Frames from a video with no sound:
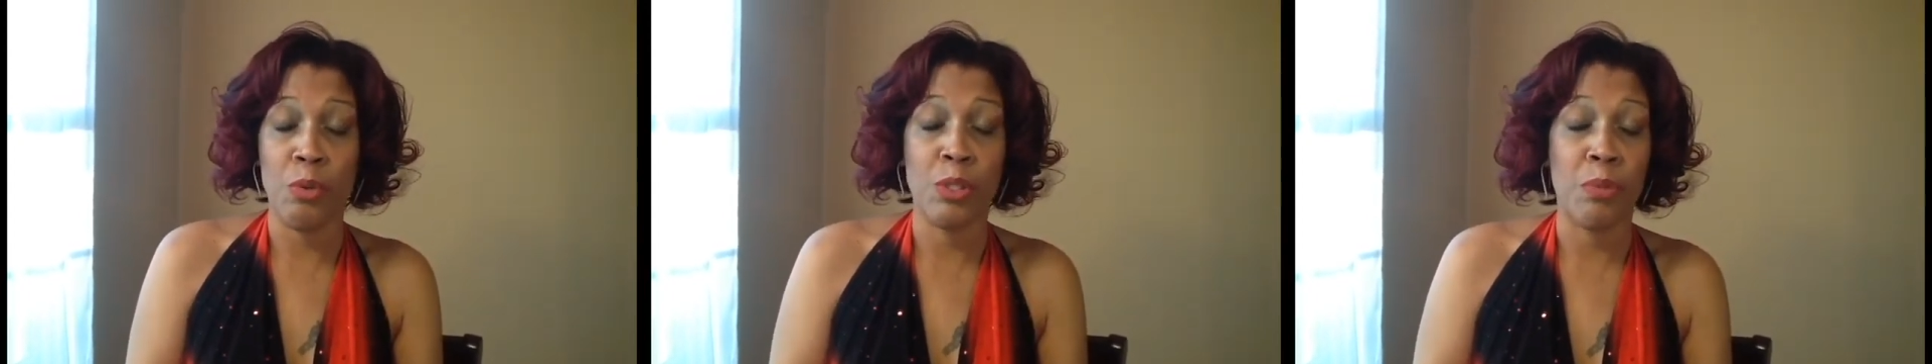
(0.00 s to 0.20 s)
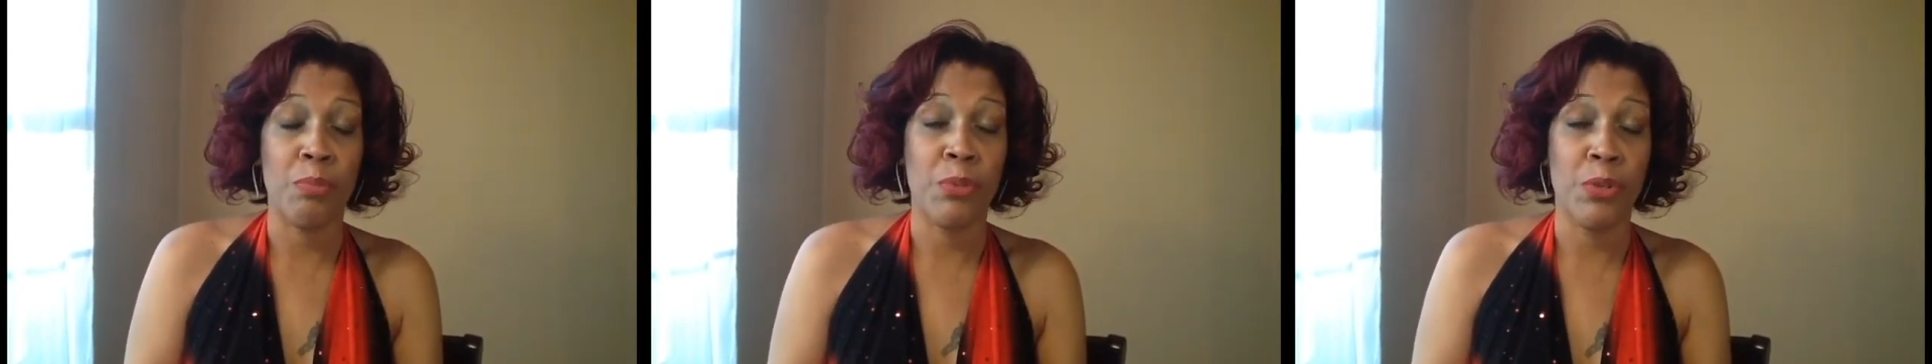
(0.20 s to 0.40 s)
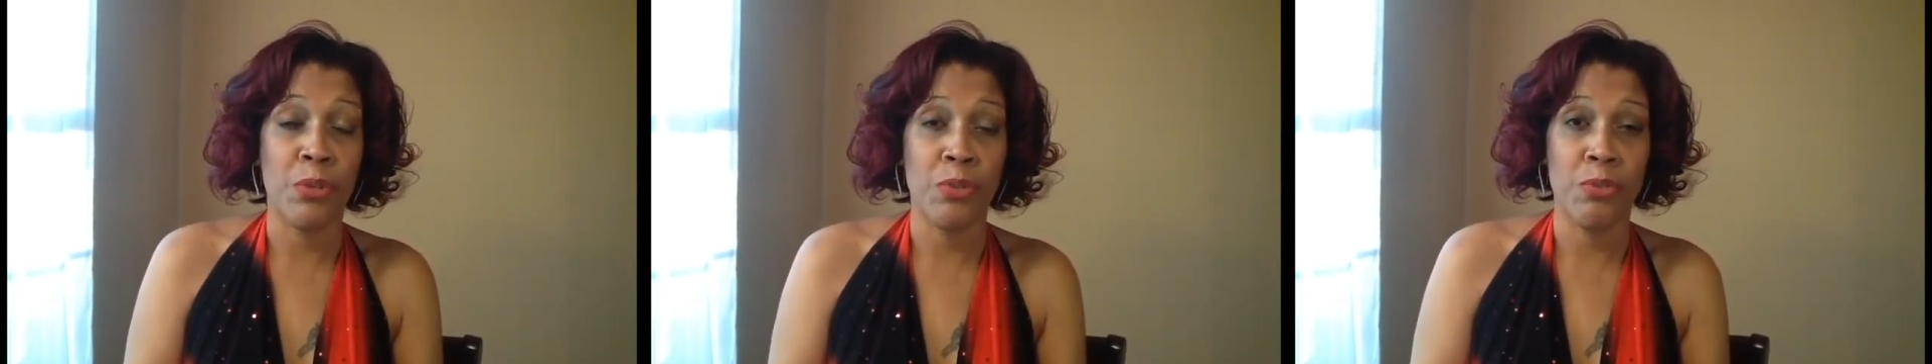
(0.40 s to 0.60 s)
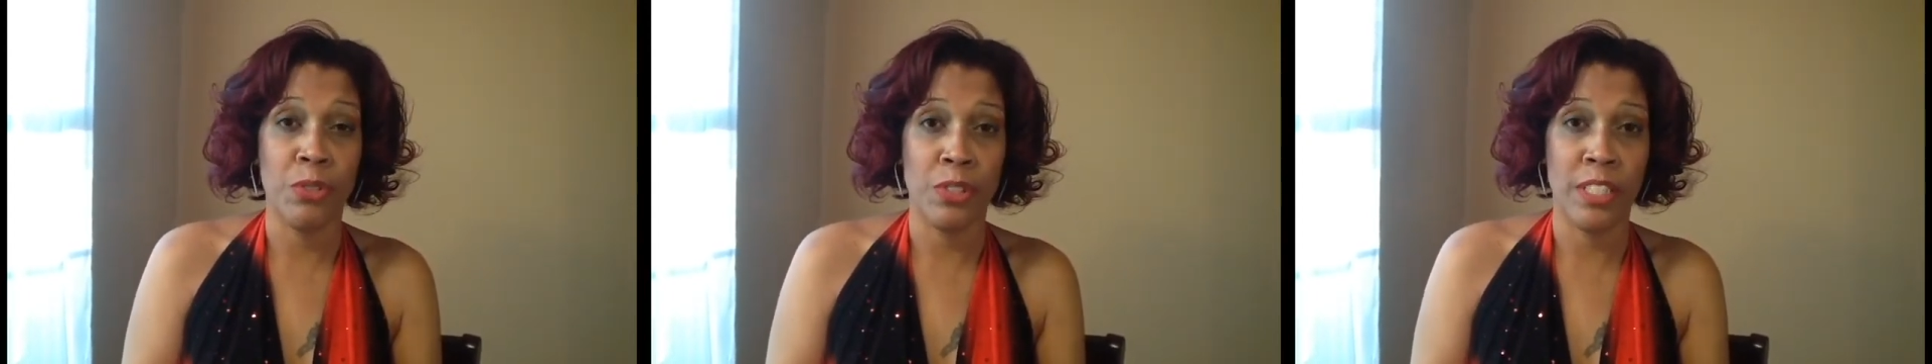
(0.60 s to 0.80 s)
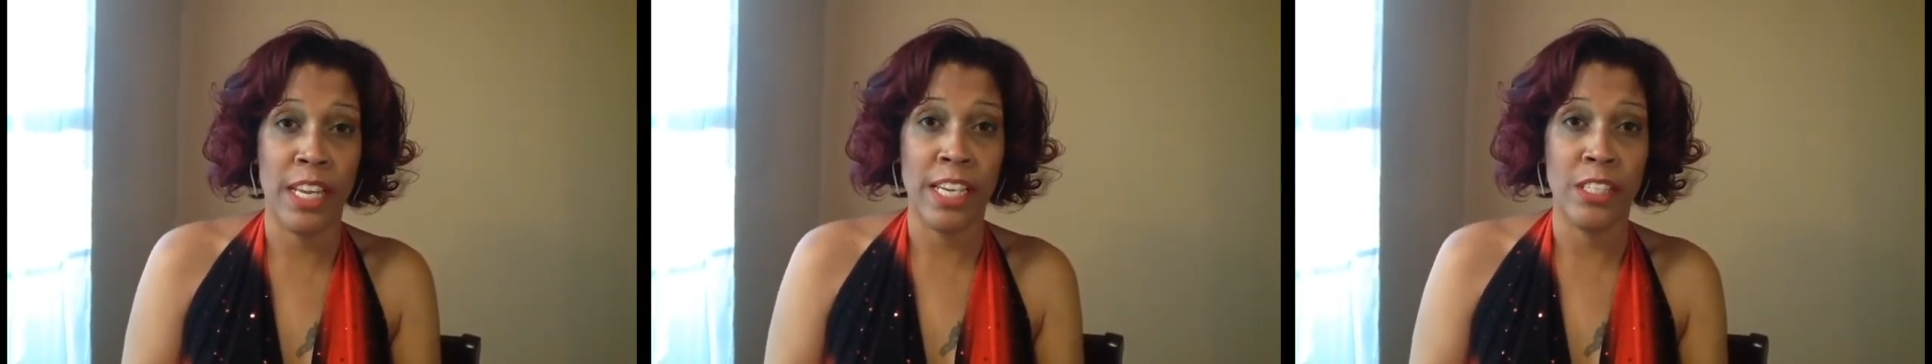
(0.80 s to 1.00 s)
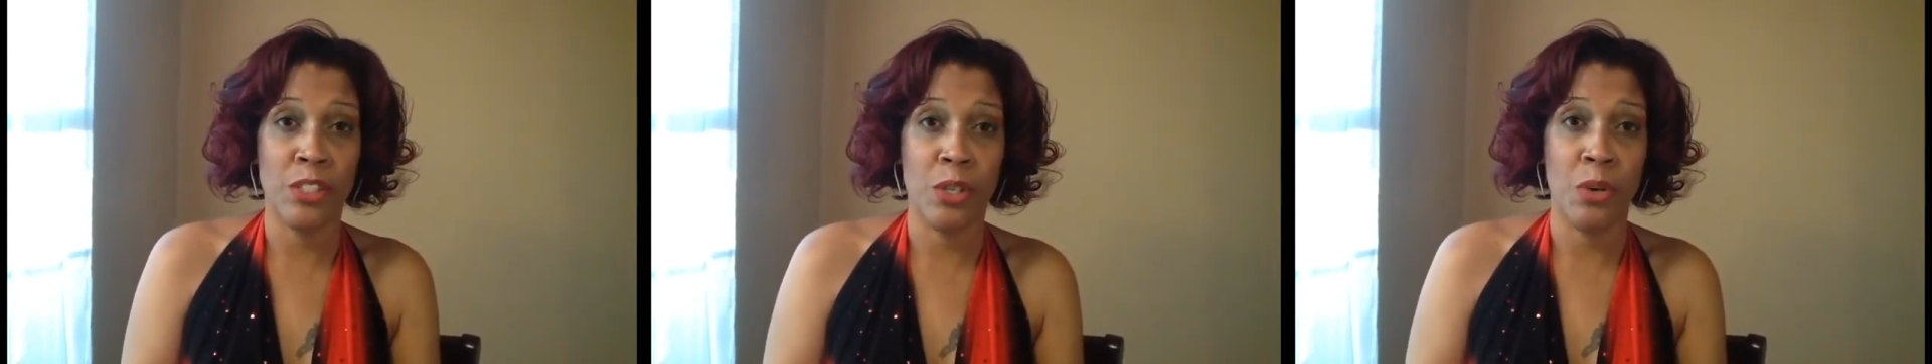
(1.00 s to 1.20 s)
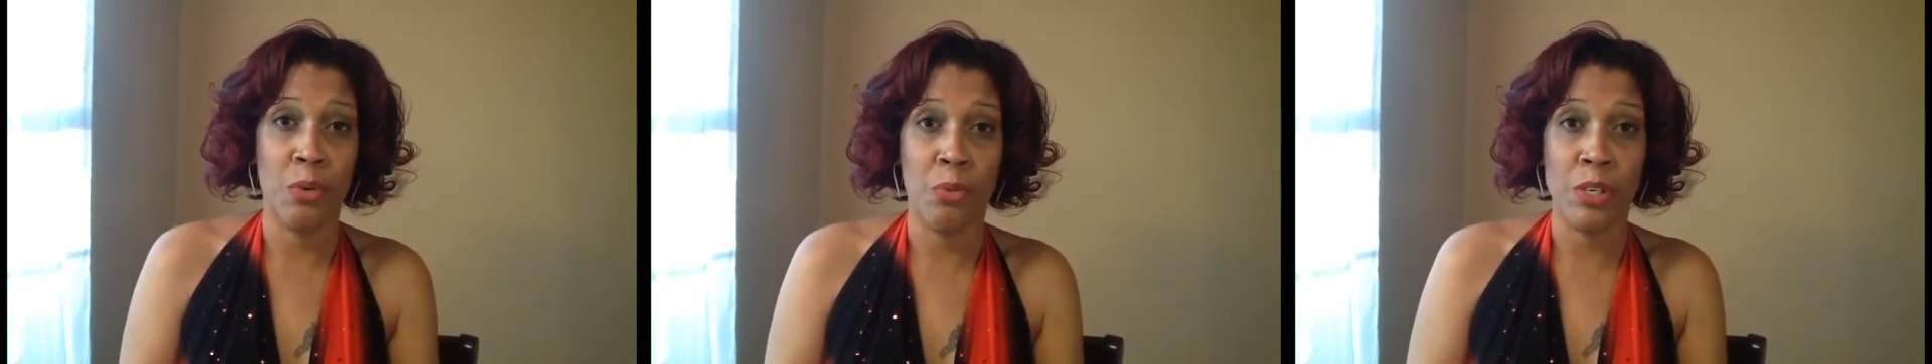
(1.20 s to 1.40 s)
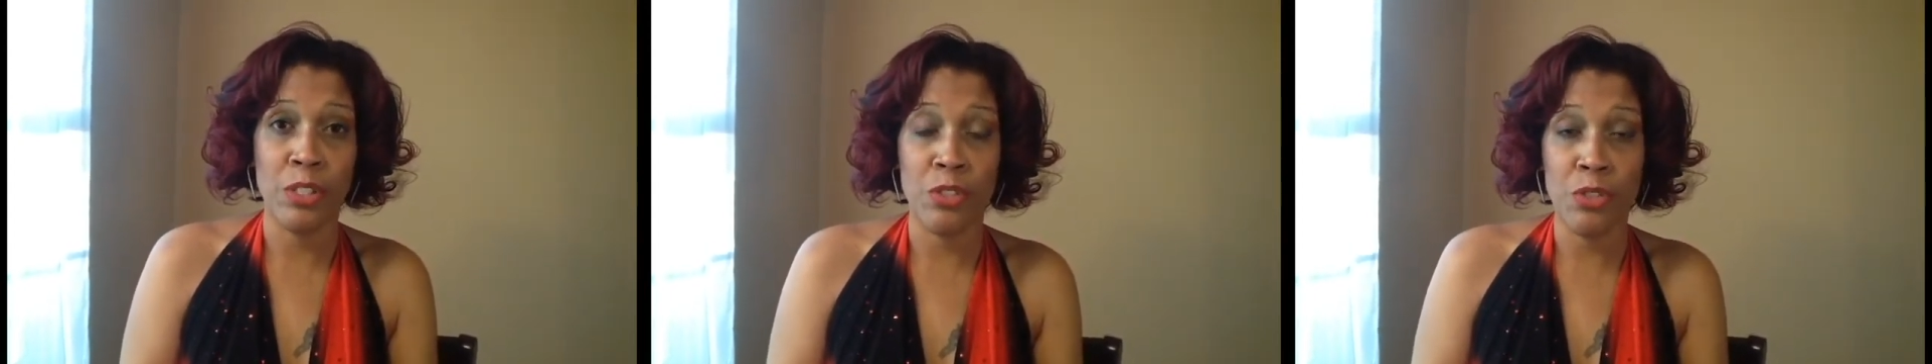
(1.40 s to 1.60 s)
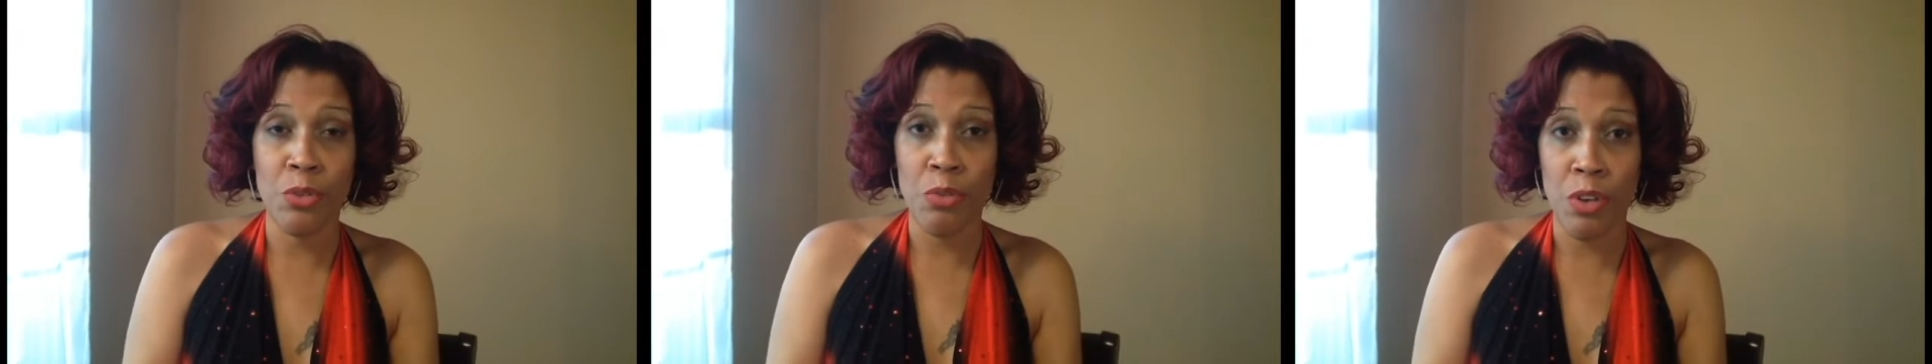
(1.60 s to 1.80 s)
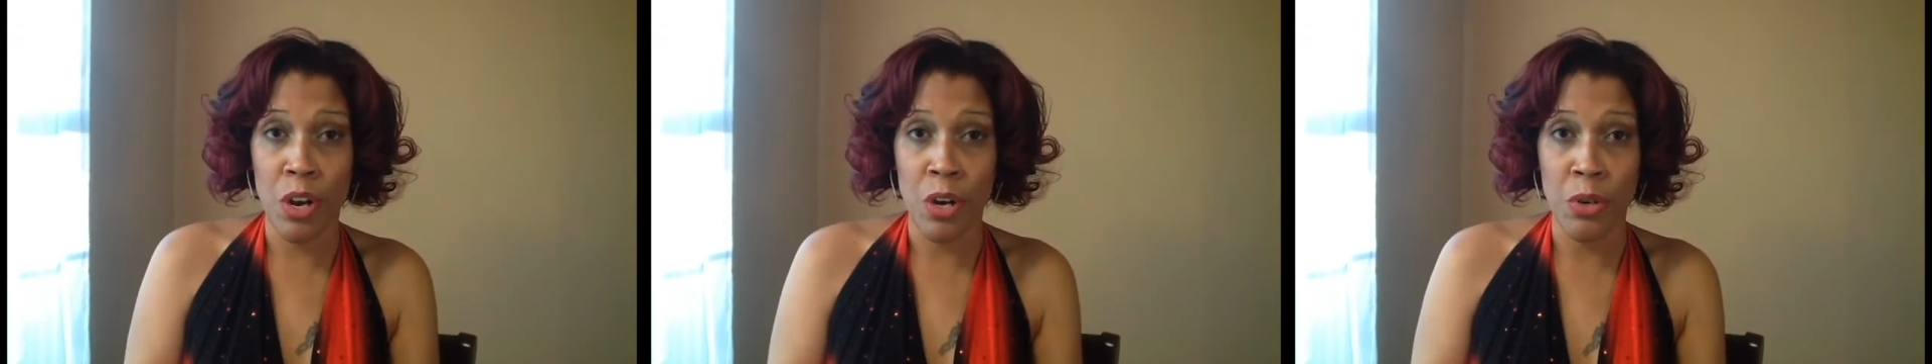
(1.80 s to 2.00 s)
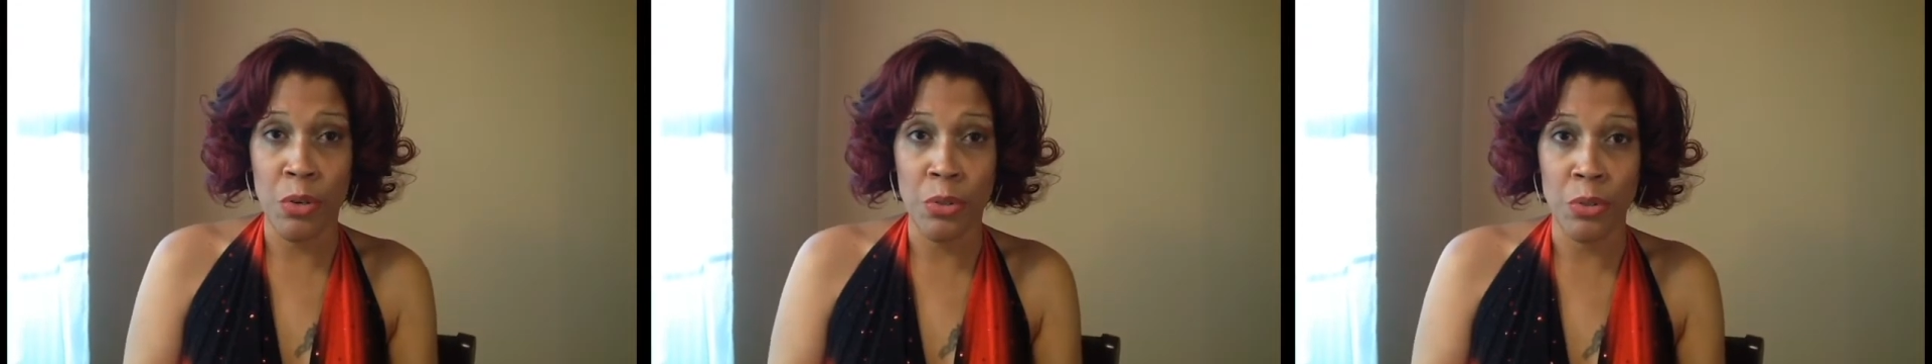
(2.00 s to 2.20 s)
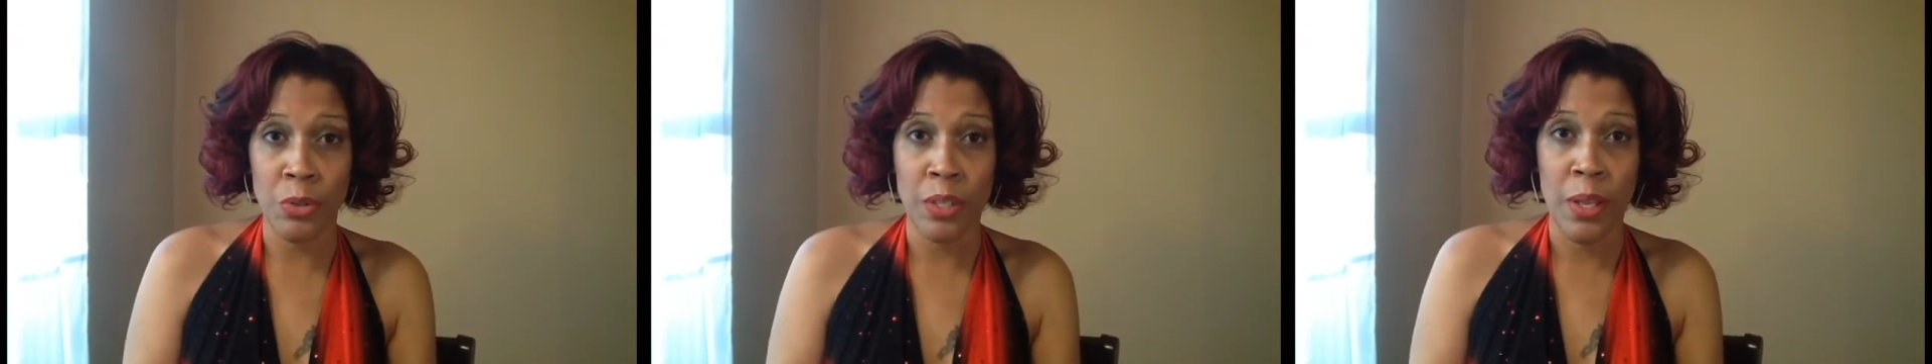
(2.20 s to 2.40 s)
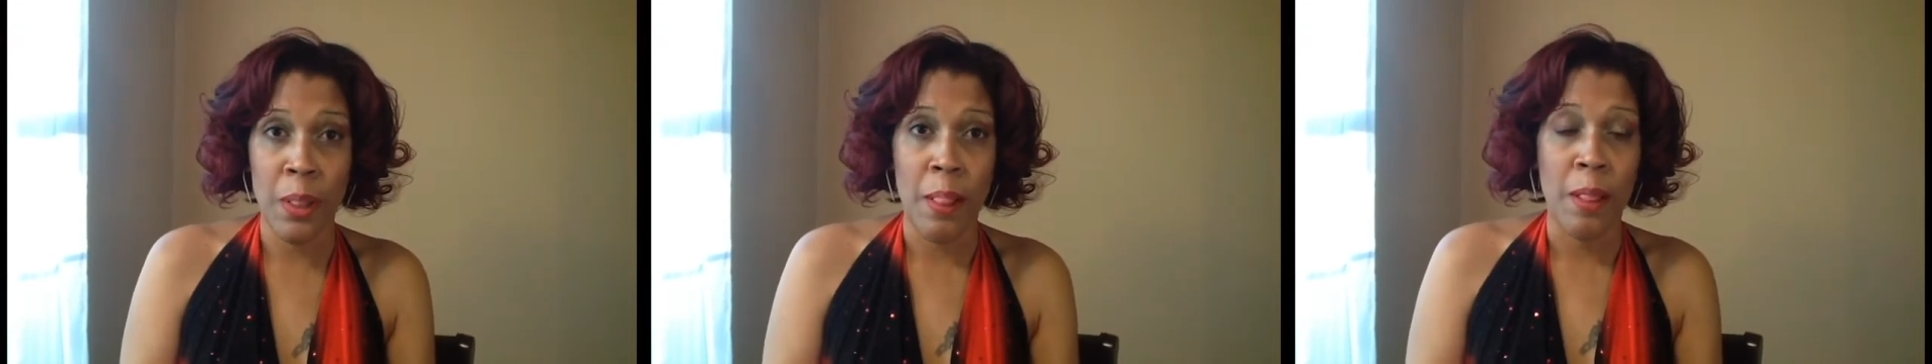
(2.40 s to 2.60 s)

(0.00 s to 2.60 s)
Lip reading: It was a beautiful day, so it wasn't too cold.